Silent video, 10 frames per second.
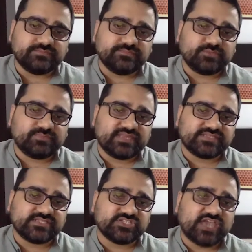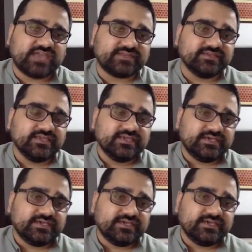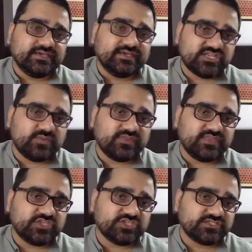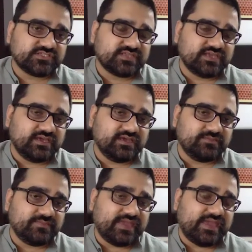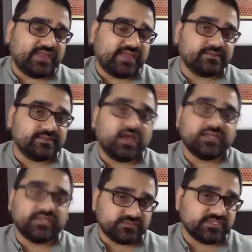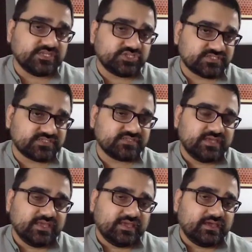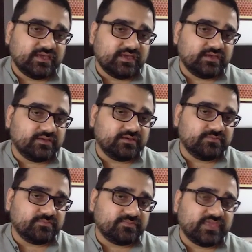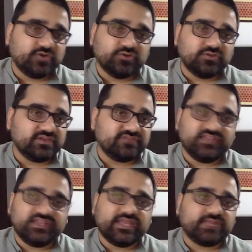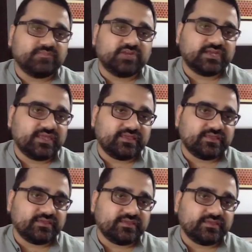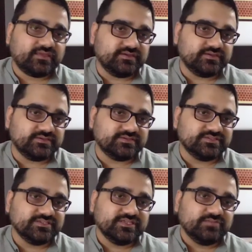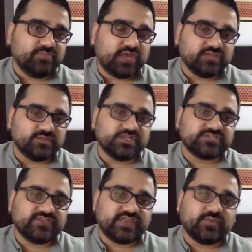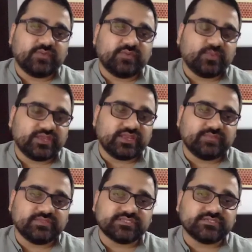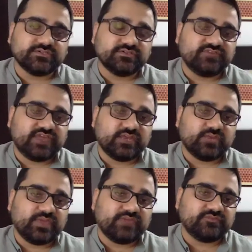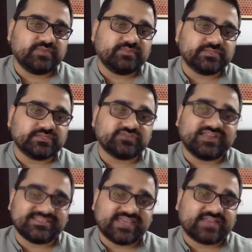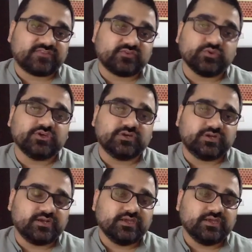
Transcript: put place in chat, especially with niches and non-news niches. The whole affiliate marketing model works very well, where you're able to find a way for people to transact through your